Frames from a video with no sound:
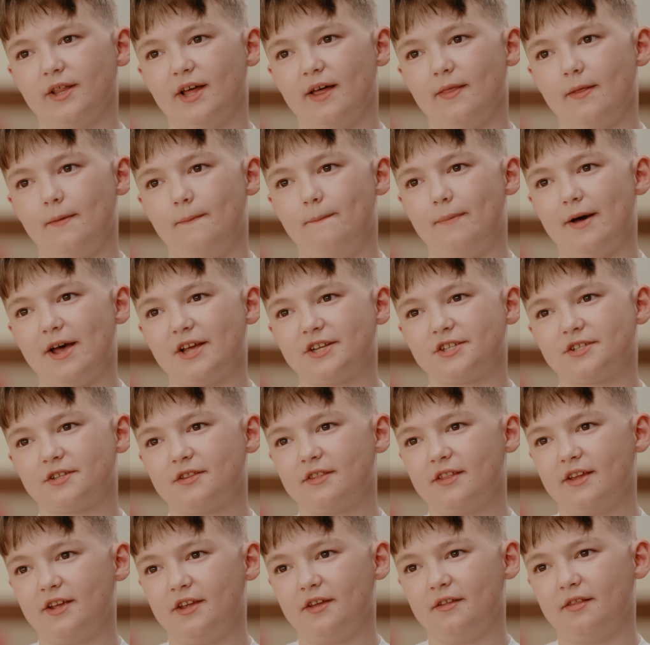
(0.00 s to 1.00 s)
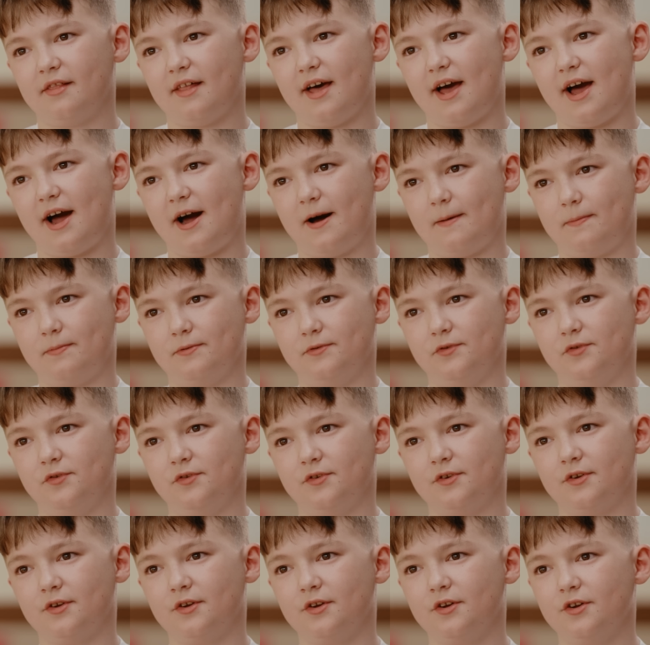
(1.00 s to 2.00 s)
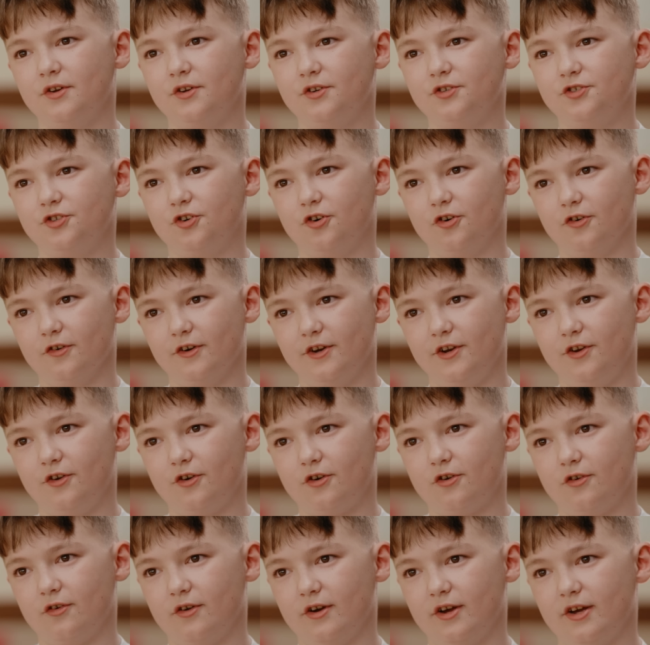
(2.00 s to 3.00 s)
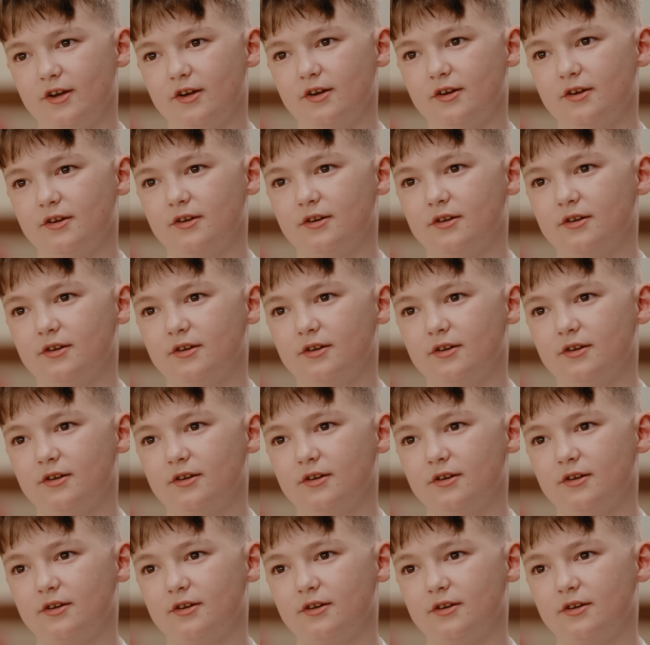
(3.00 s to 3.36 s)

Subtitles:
like the best thing that happened during your career?